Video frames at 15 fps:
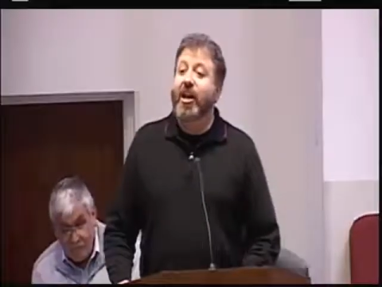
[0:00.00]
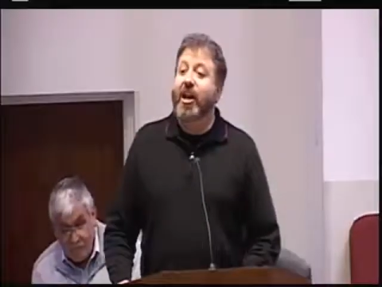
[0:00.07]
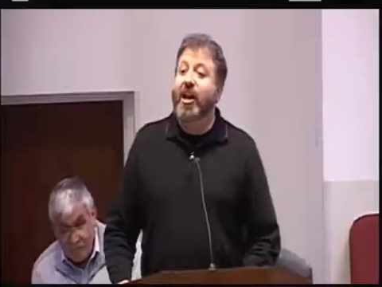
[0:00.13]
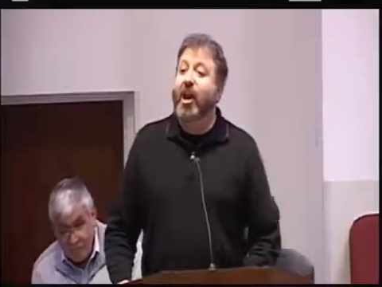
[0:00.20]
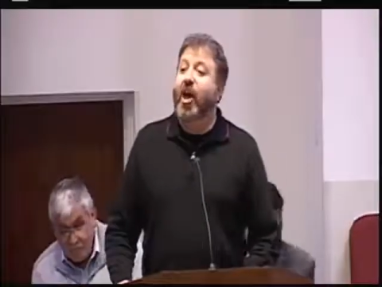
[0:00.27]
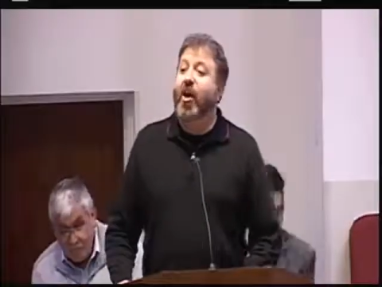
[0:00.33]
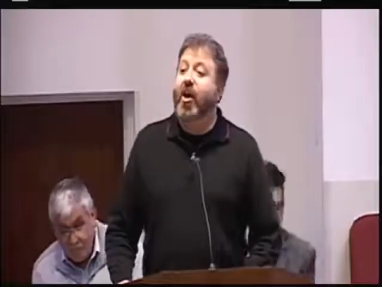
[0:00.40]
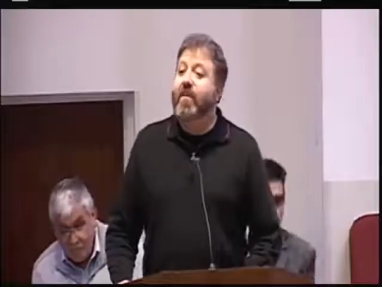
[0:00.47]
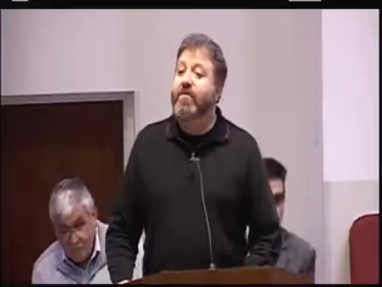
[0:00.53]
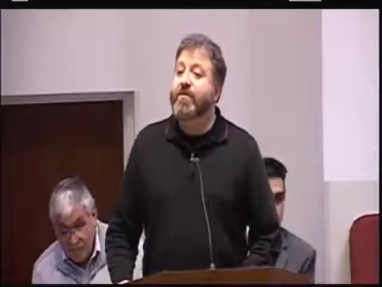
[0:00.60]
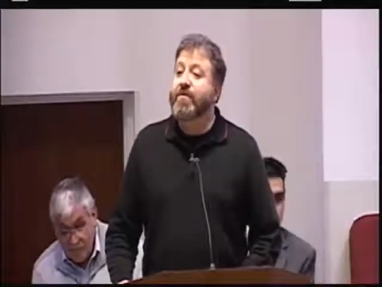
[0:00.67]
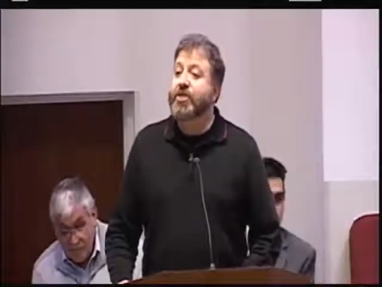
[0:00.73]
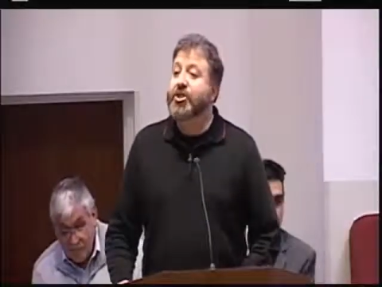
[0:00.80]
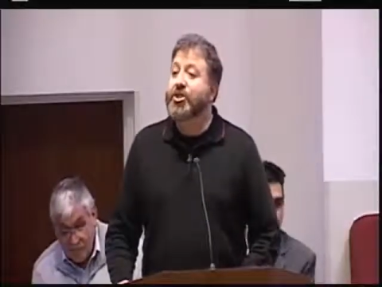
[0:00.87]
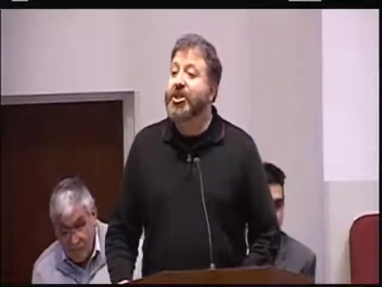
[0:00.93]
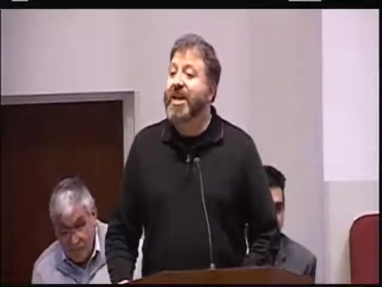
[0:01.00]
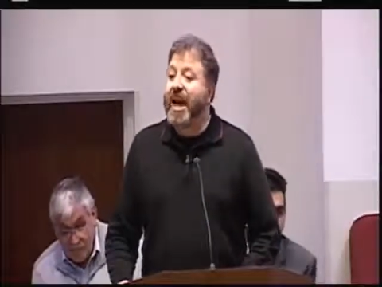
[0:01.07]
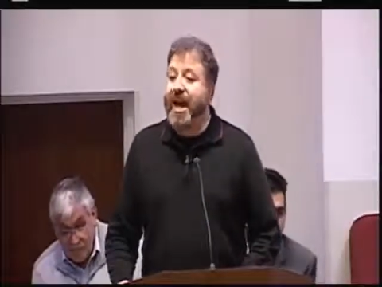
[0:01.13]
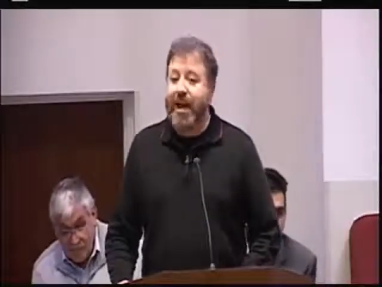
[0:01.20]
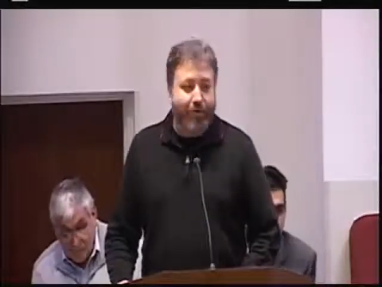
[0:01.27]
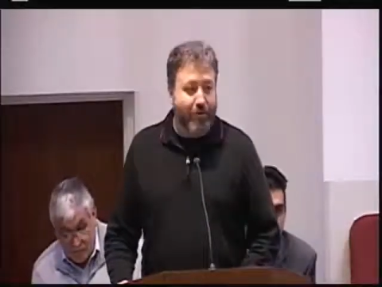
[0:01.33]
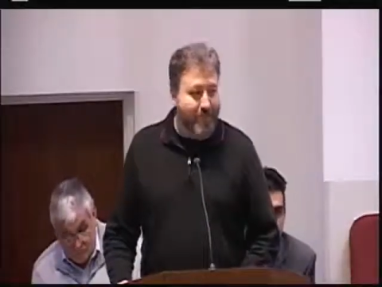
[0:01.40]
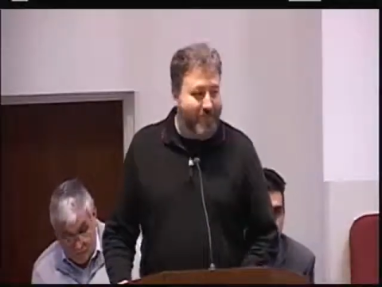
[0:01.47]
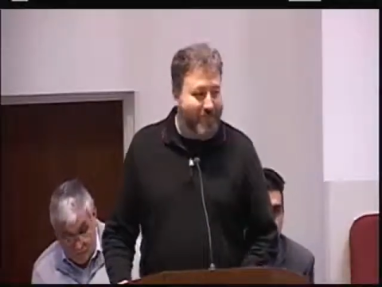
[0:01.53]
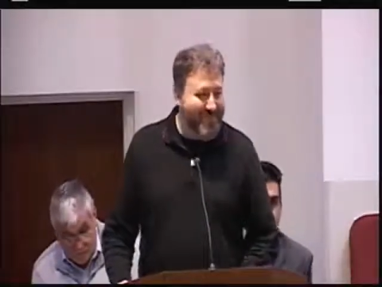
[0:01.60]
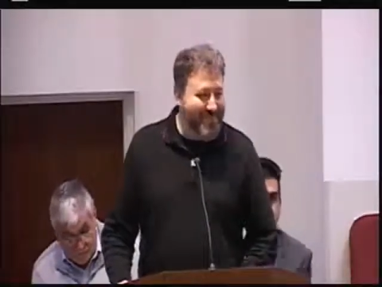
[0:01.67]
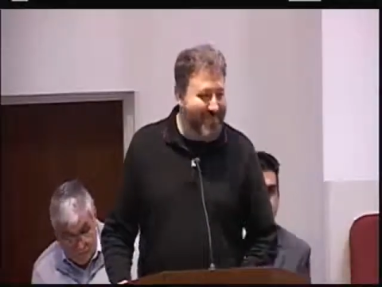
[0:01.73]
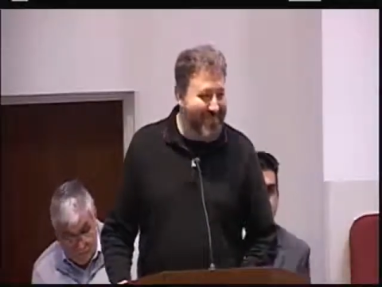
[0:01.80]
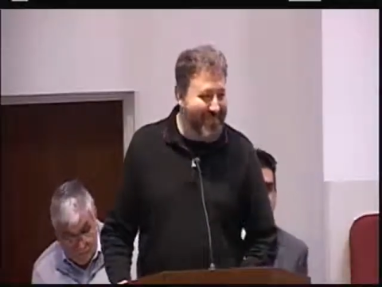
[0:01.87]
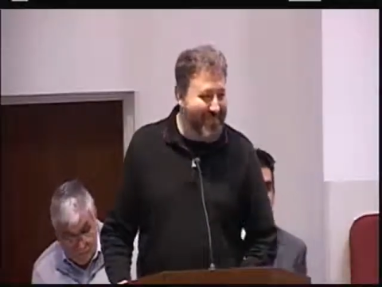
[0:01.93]
Speaker 1: love Chicago?
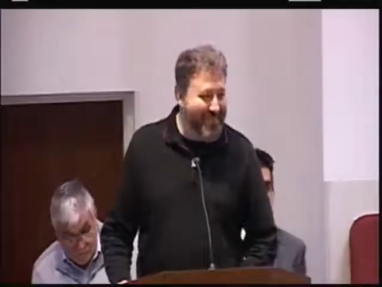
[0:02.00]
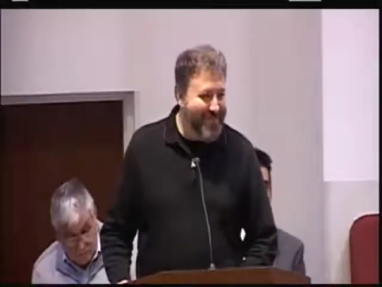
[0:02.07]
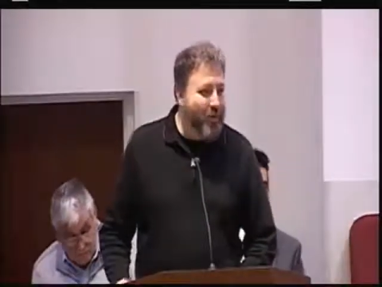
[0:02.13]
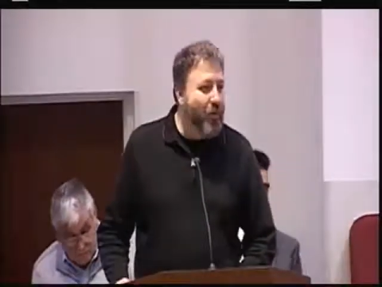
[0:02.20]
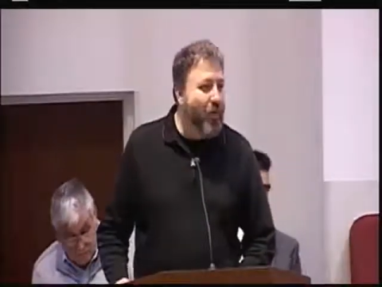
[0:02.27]
What do you